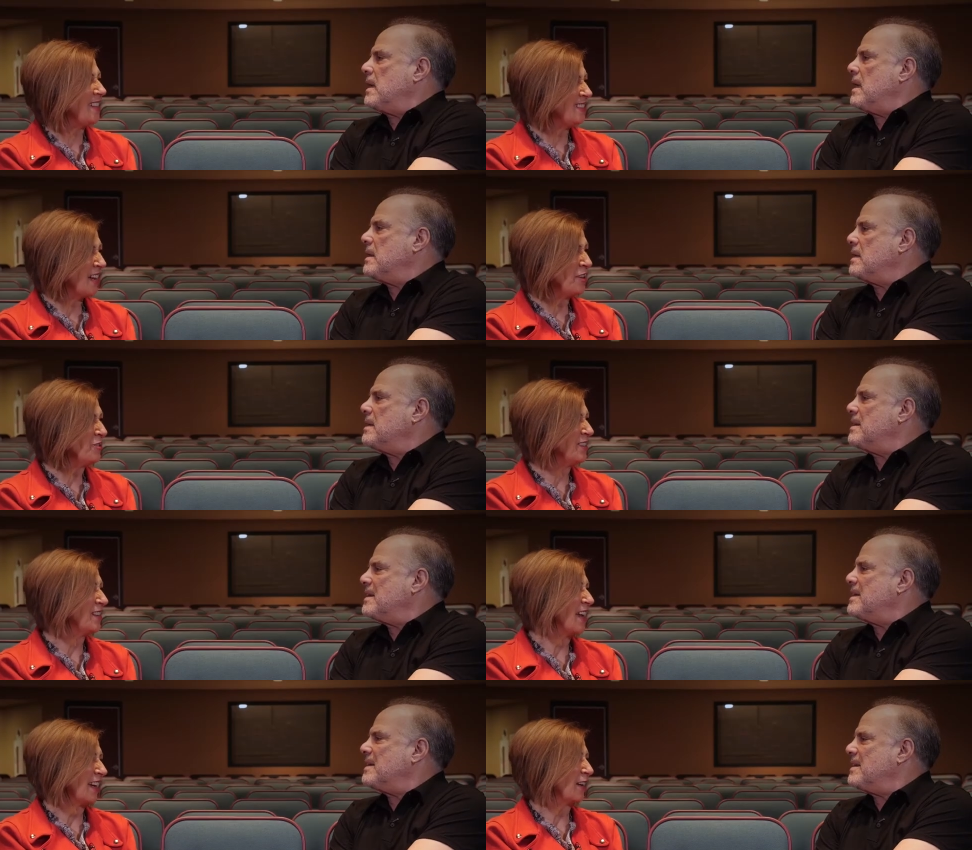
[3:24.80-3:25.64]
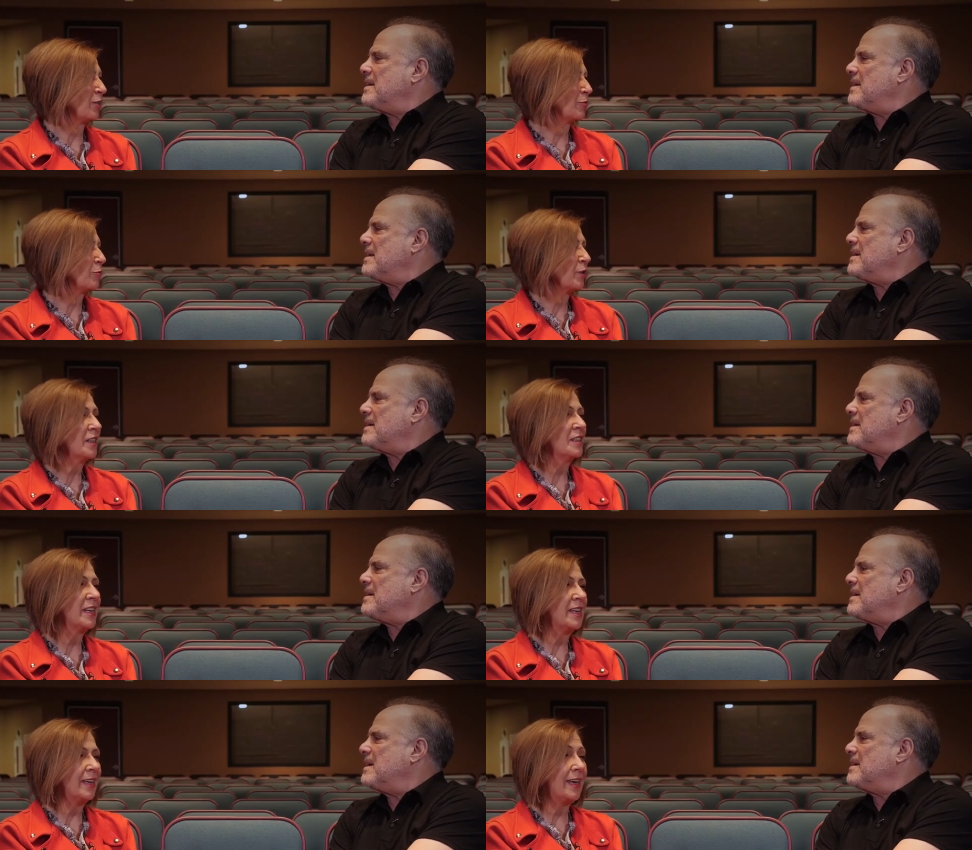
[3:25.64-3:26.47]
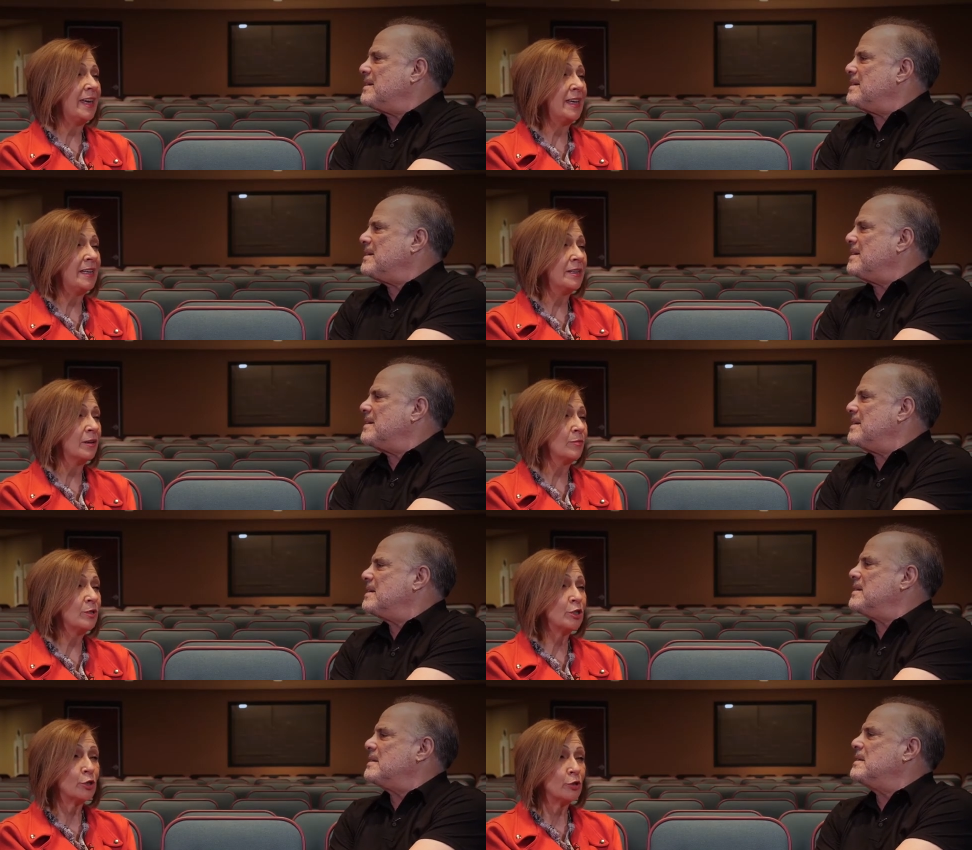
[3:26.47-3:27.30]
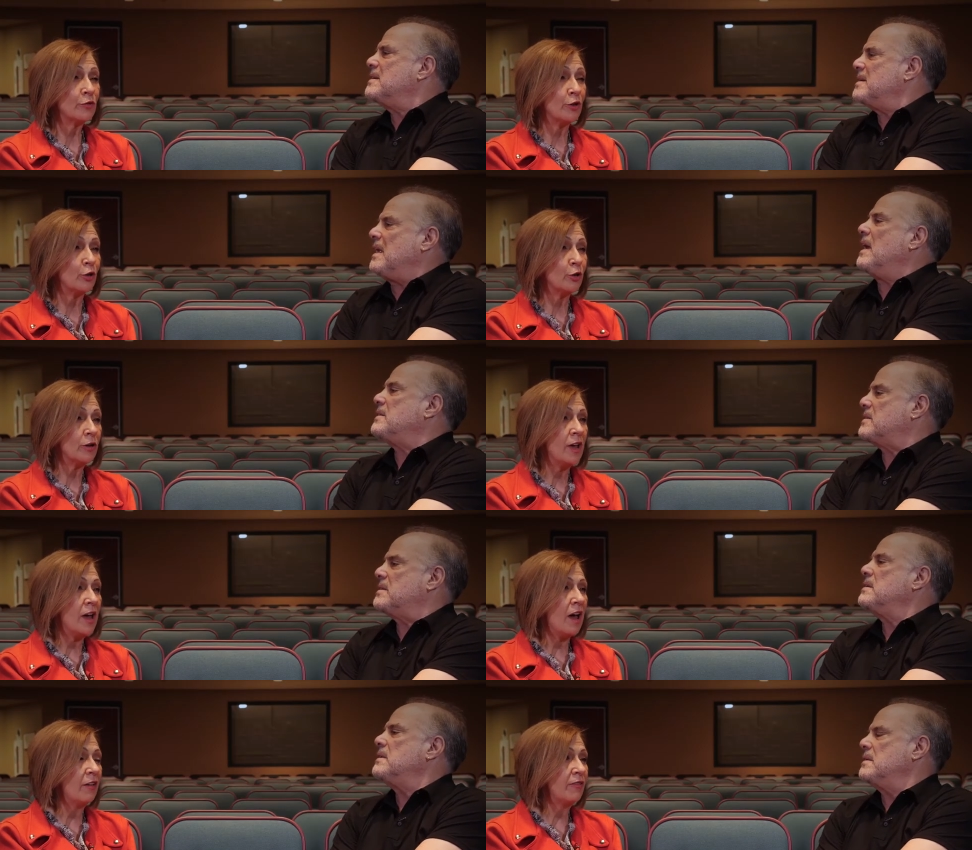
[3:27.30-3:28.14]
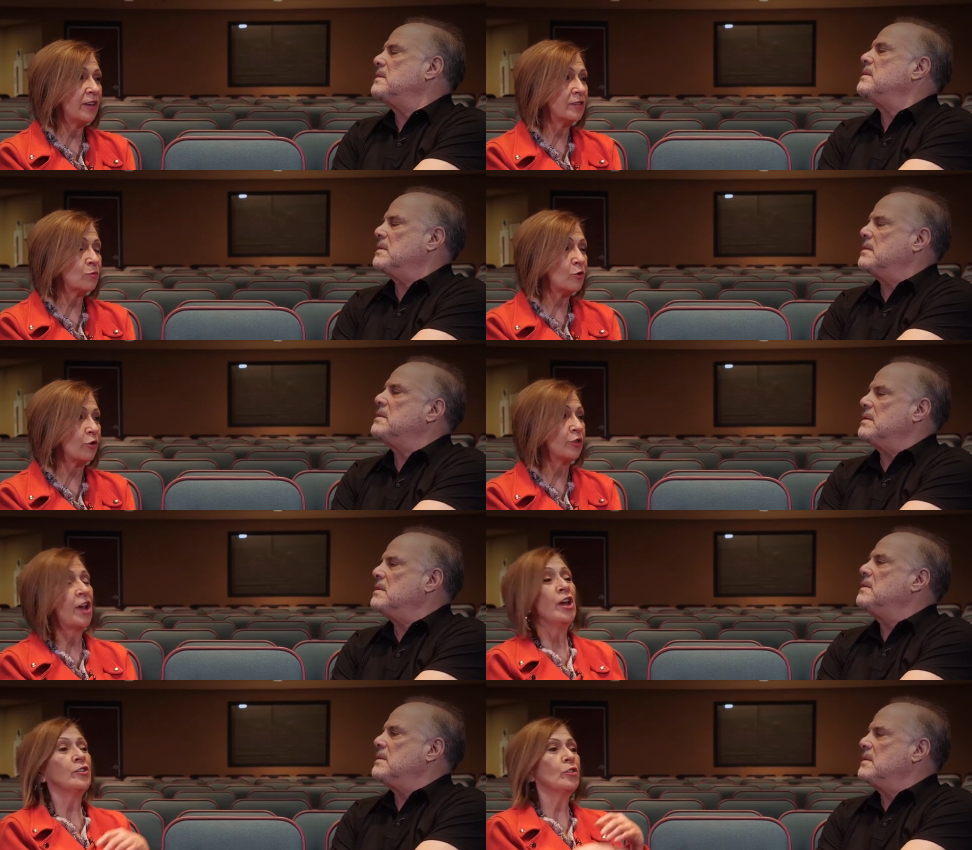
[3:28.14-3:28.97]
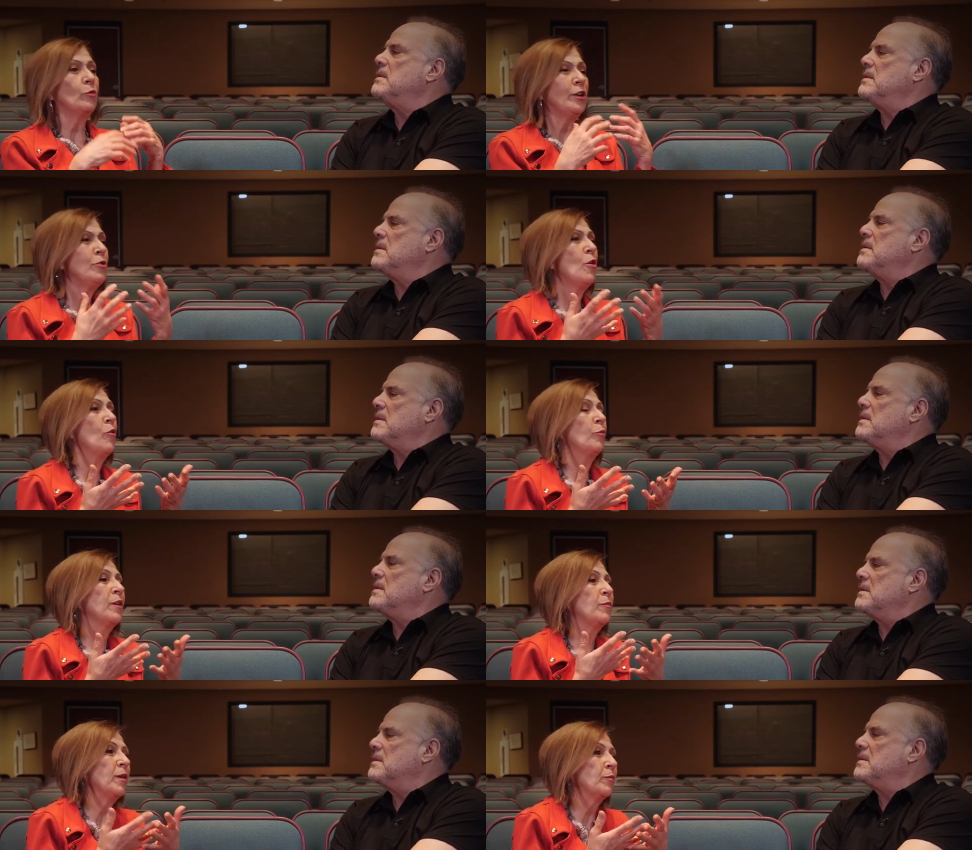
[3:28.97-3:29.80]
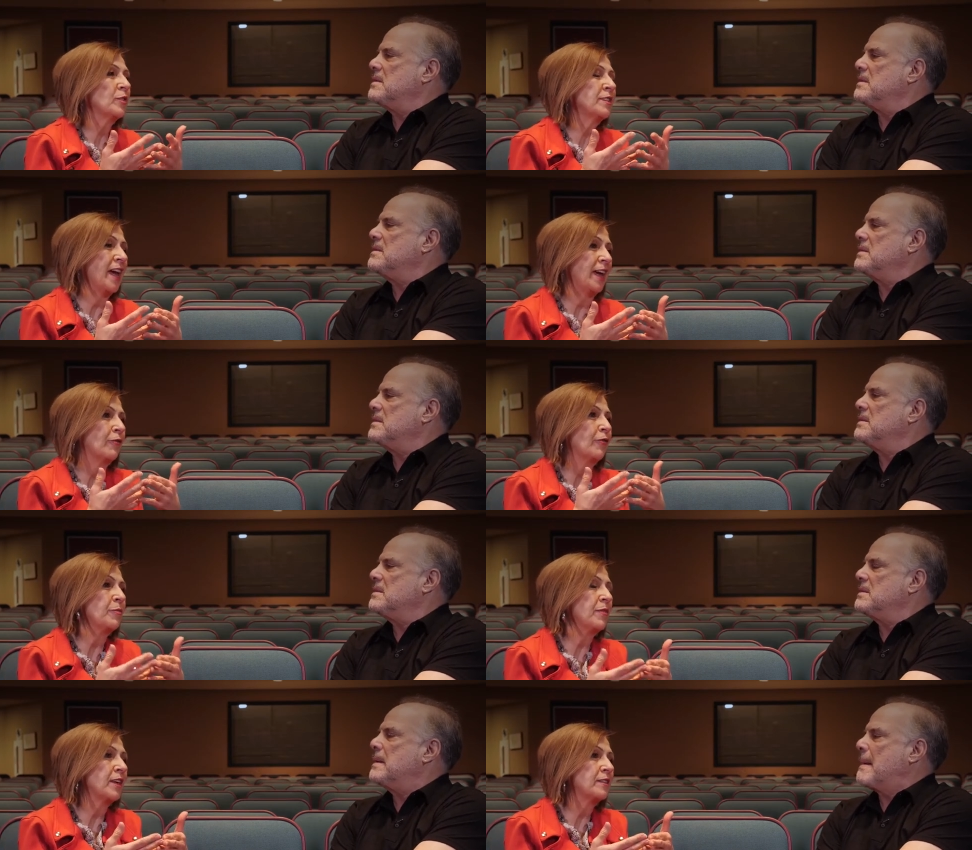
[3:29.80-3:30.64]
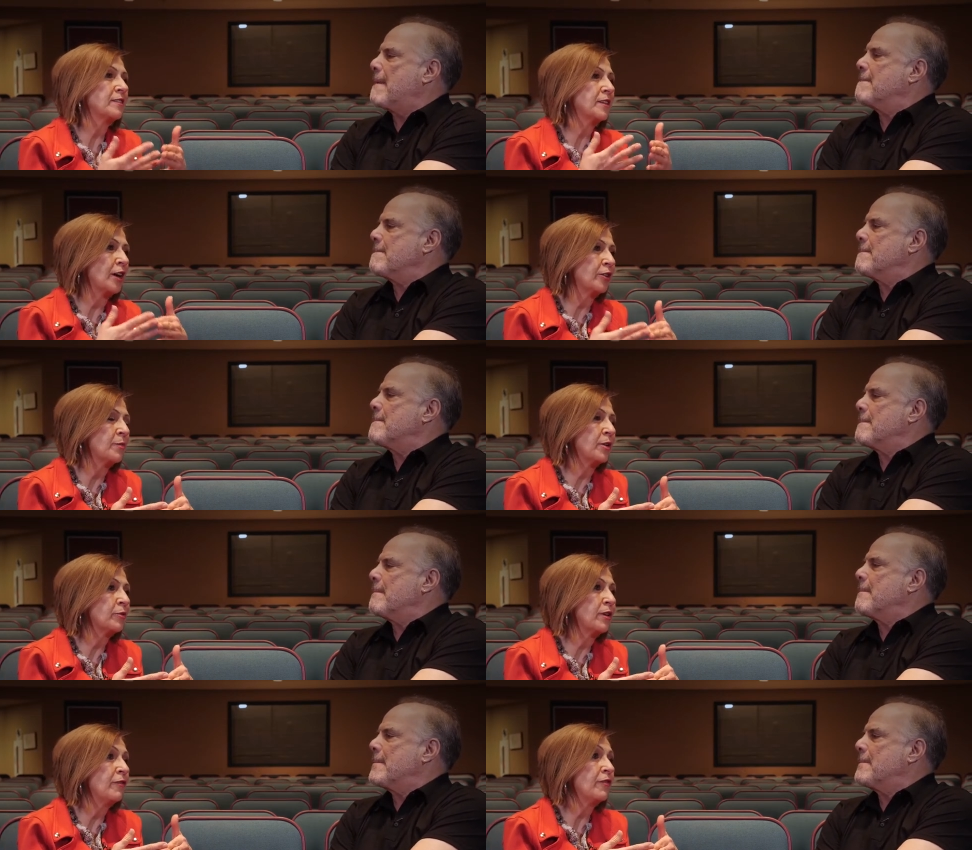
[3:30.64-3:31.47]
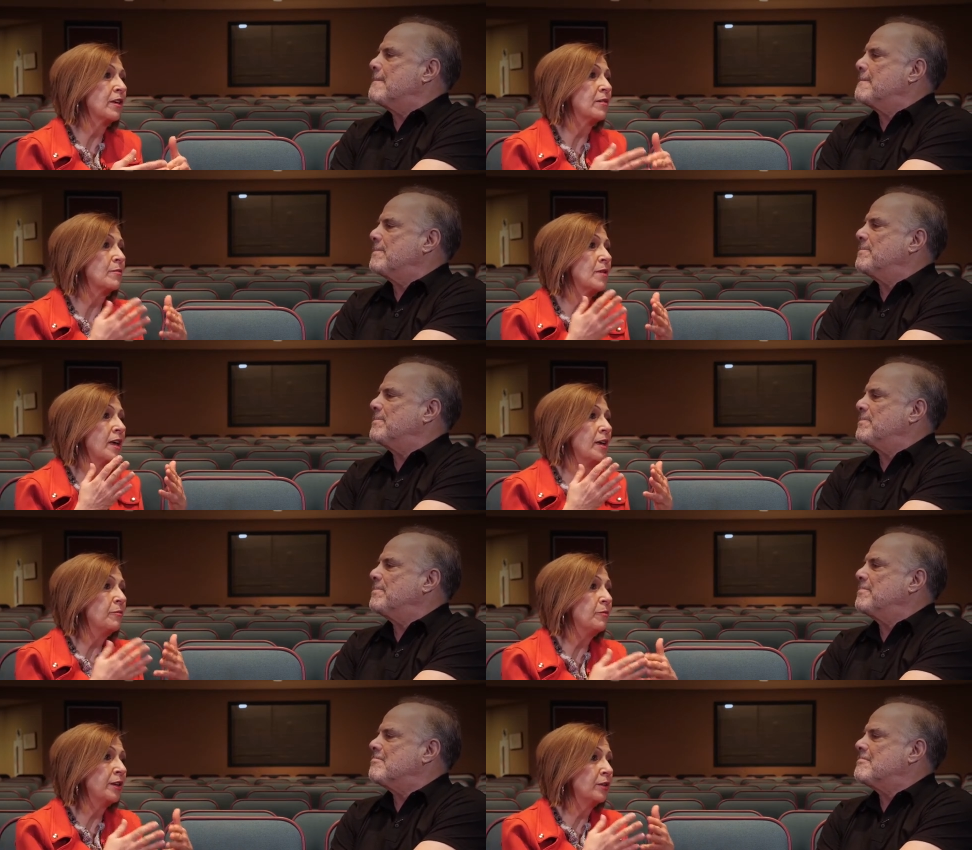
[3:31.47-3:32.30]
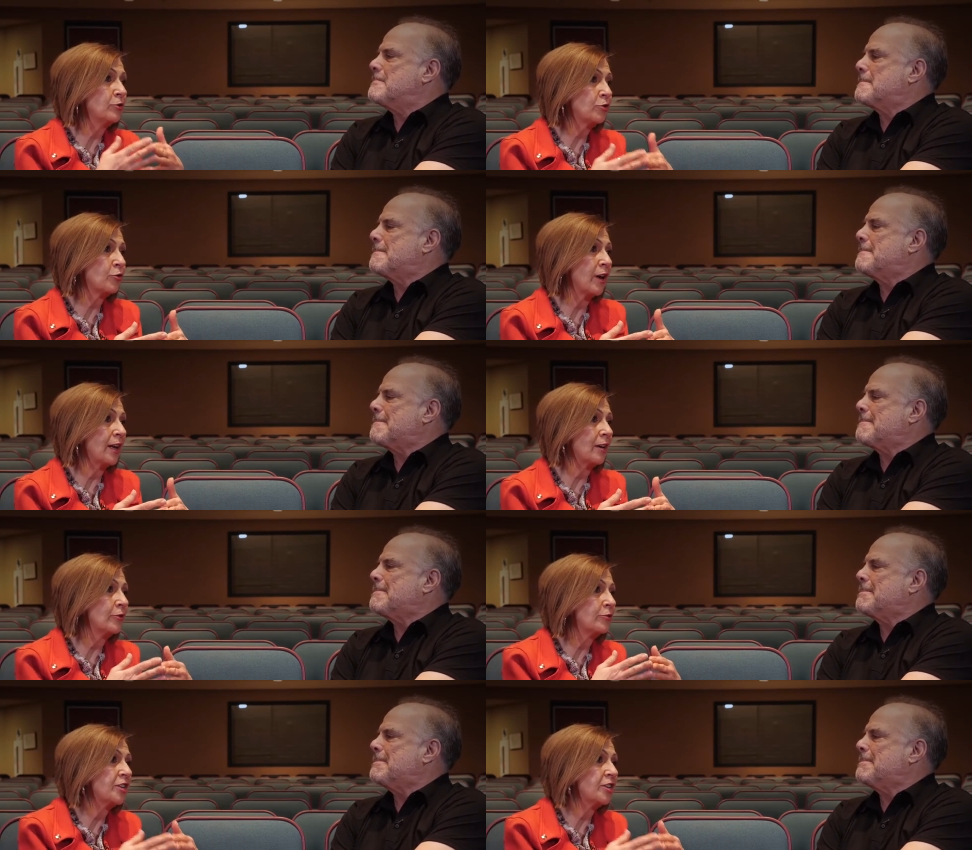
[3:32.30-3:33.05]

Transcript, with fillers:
Speaker 1: he sounded like a really keen observer. Yes. of his world. So, what are you hoping people take from this documentary film, Bill Traylor